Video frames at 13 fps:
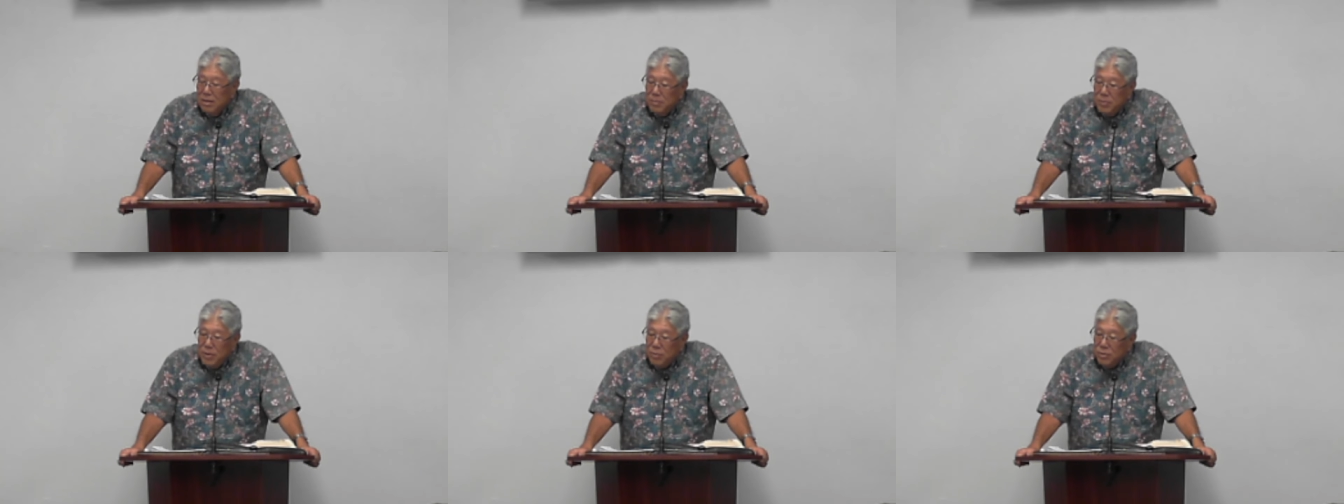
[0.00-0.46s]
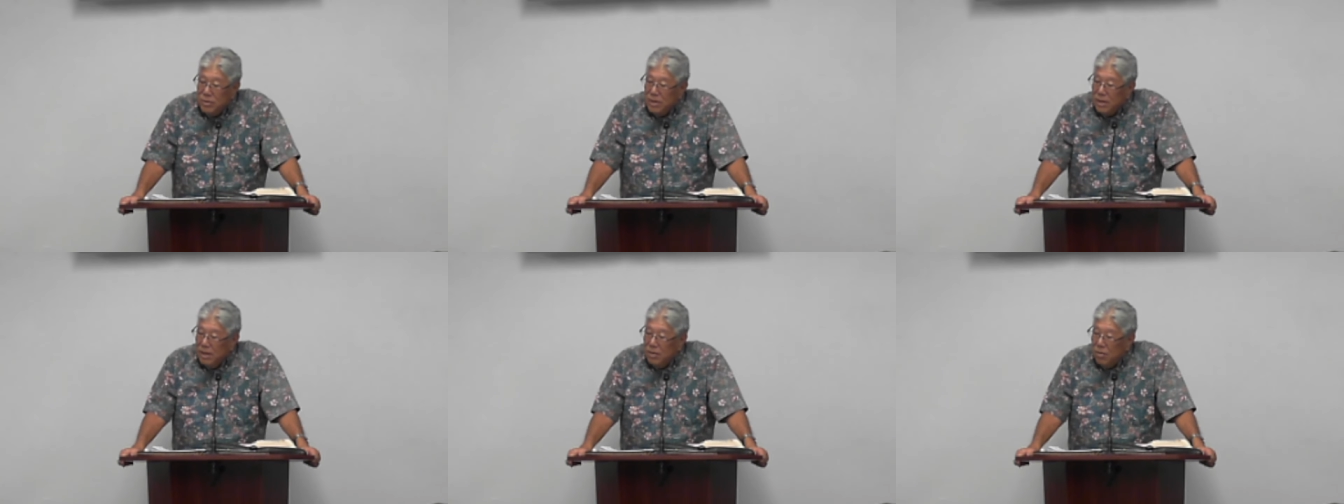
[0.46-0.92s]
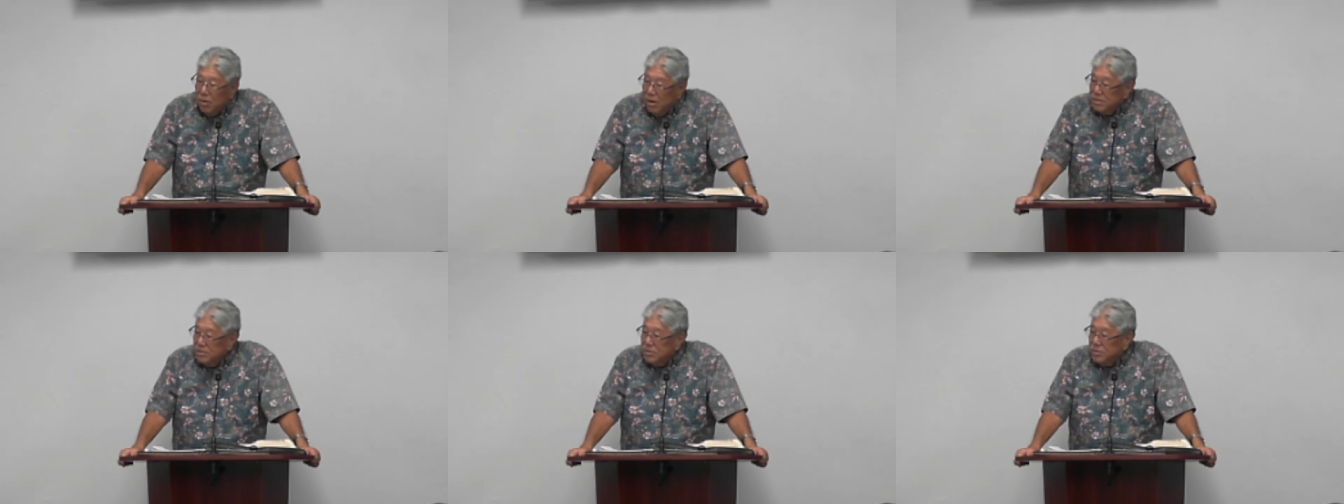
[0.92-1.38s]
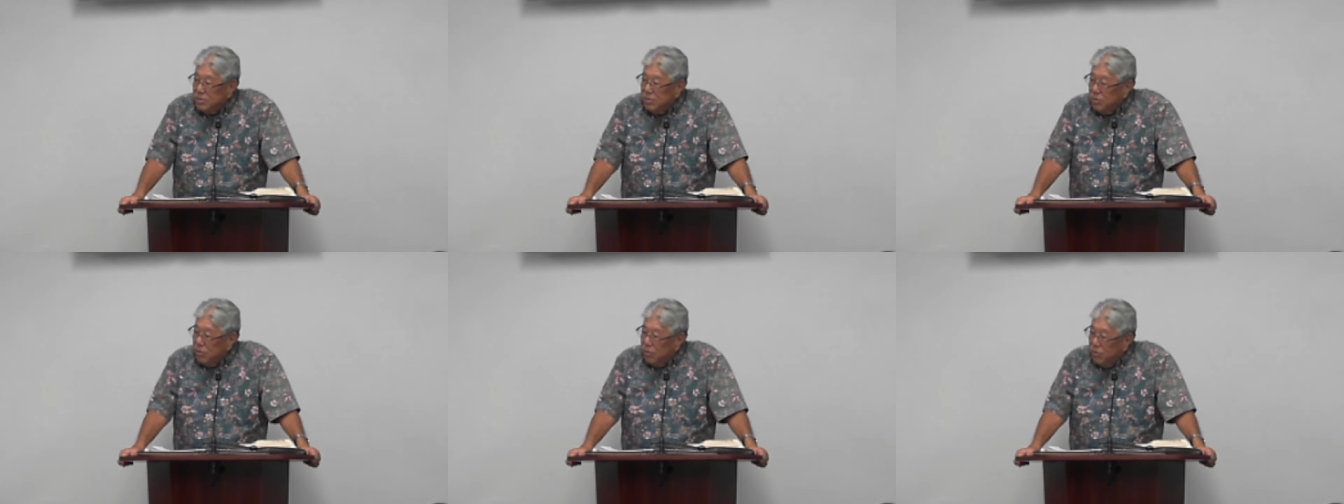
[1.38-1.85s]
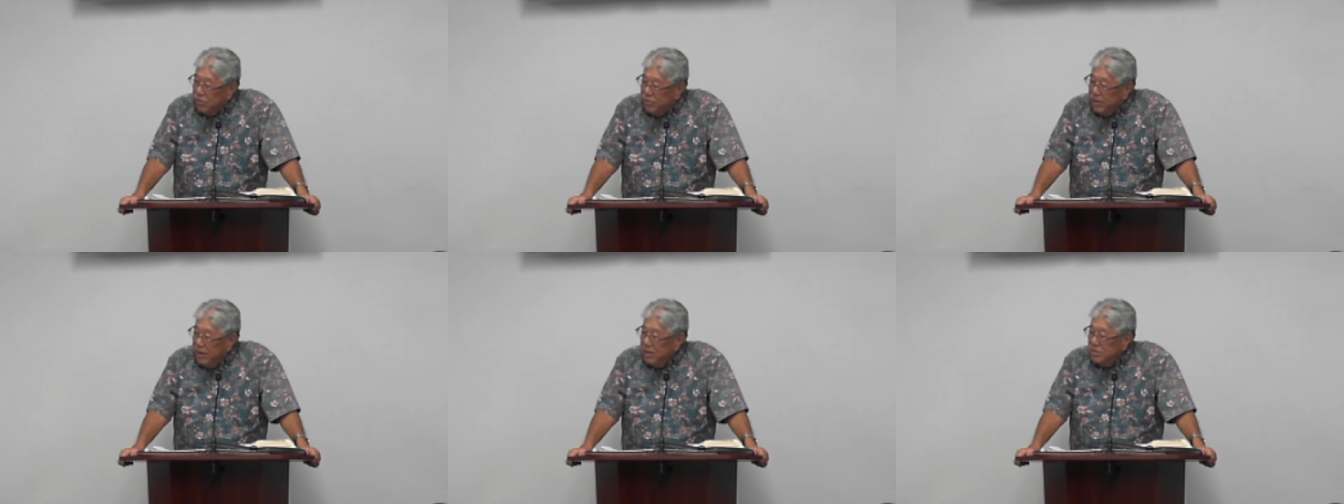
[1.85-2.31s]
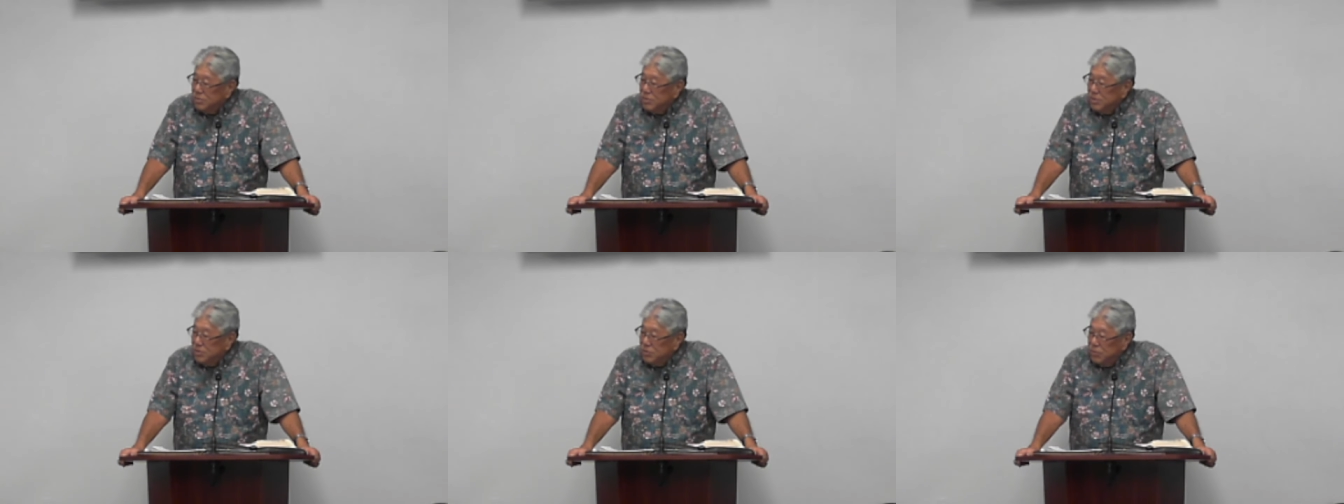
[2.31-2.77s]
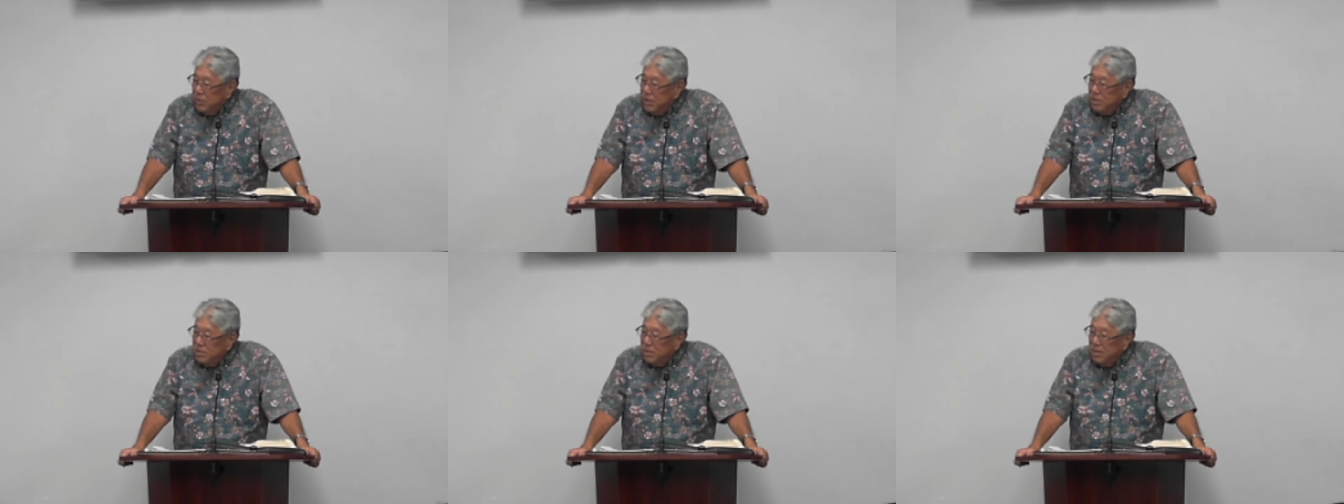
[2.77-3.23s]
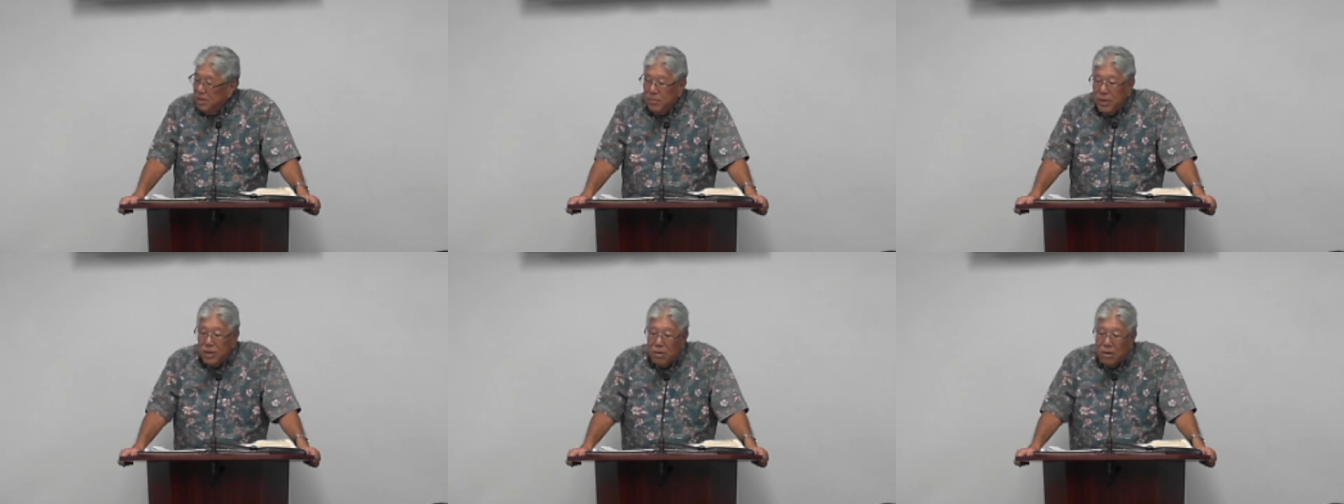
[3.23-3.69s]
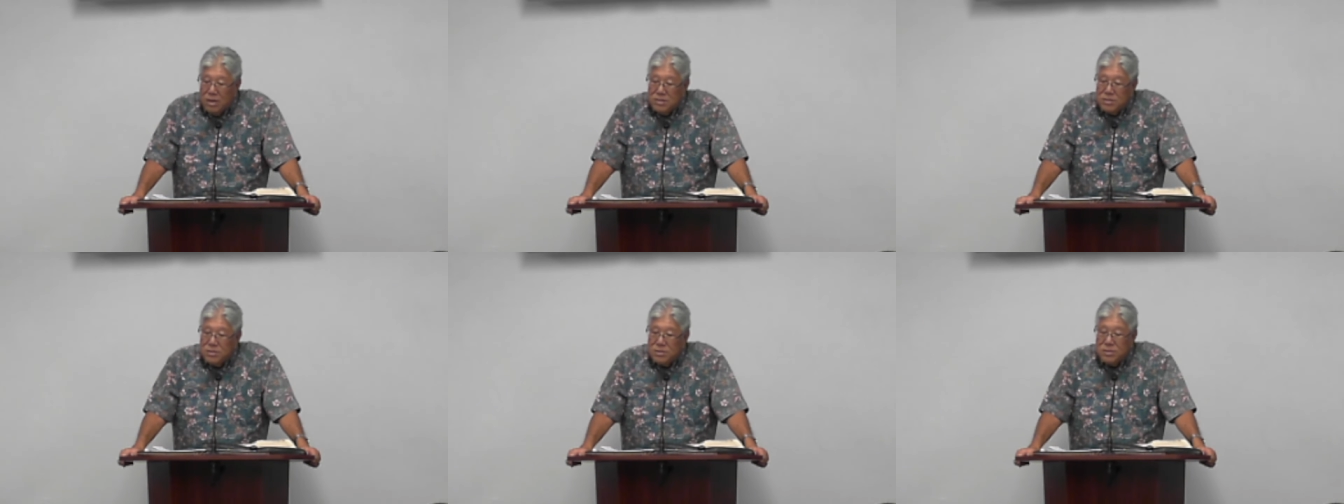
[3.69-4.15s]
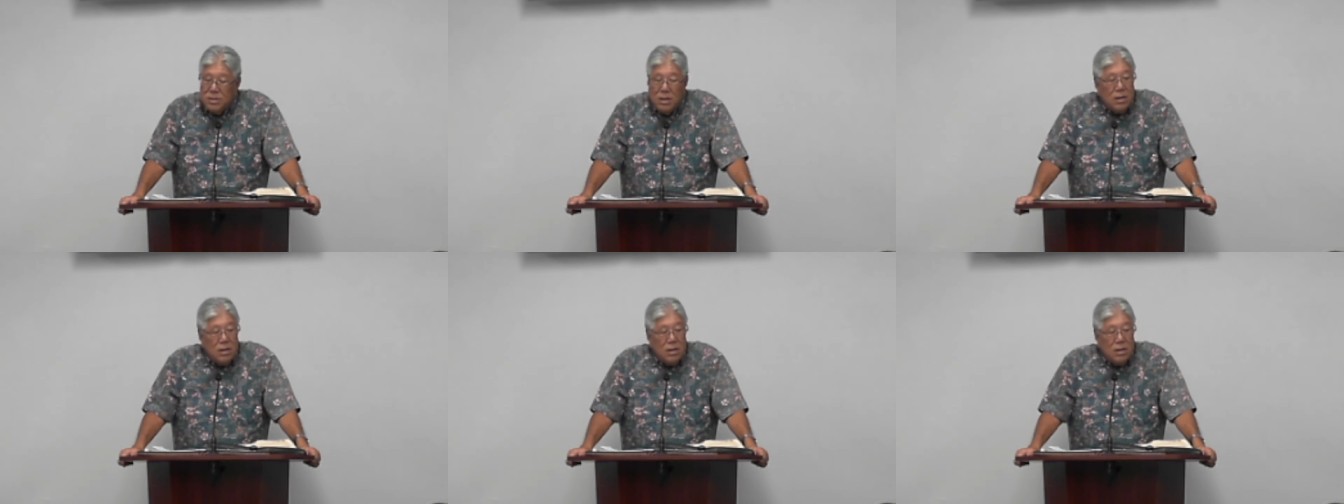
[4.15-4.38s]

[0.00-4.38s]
are people that can cause us, to, or things or situations that may cause us